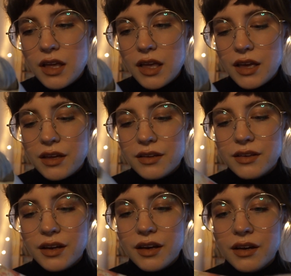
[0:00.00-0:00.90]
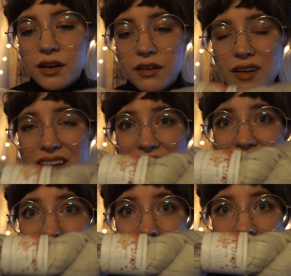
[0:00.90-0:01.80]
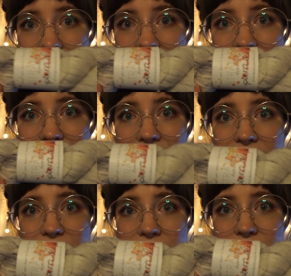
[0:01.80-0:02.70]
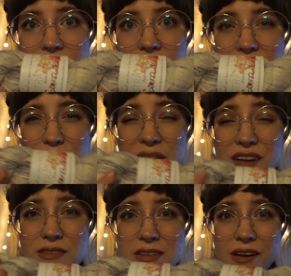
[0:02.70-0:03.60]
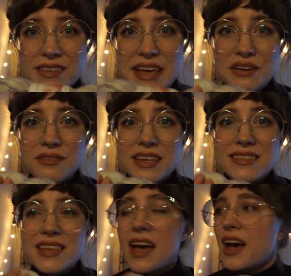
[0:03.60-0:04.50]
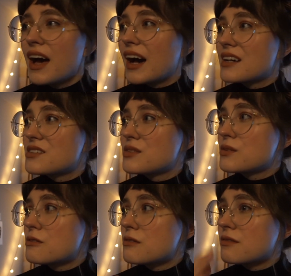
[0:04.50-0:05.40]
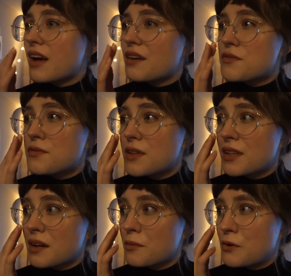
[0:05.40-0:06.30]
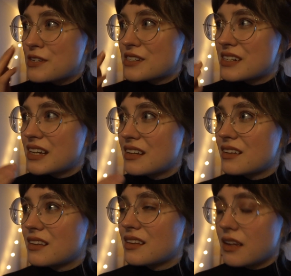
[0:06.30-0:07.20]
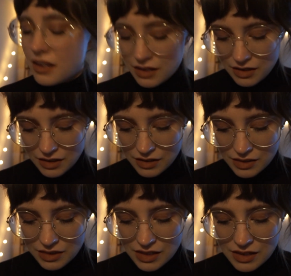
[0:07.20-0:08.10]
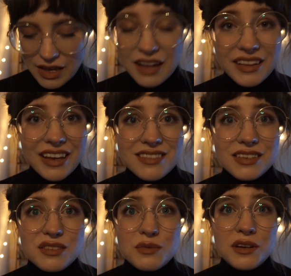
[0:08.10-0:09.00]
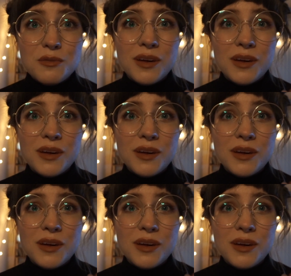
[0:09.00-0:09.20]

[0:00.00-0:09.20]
and I think I might knit a pair of socks out of this. I do have a feeling I'm going to knit the Alyeska sweater